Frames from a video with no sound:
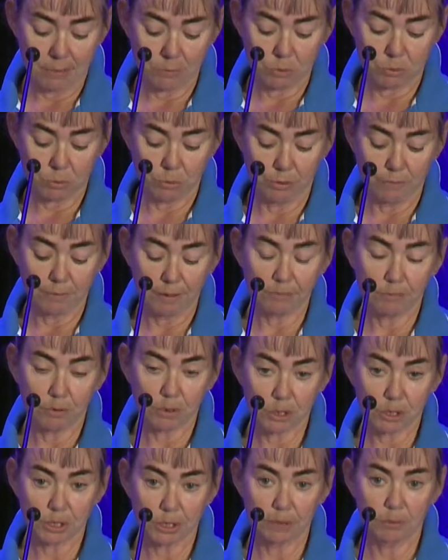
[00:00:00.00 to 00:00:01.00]
12,
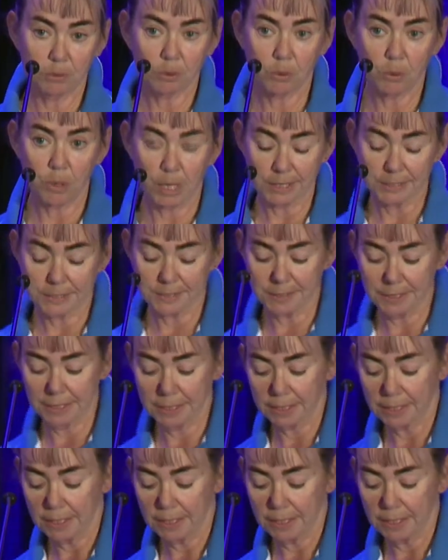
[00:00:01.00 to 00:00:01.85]
unfortunately, were quite sick.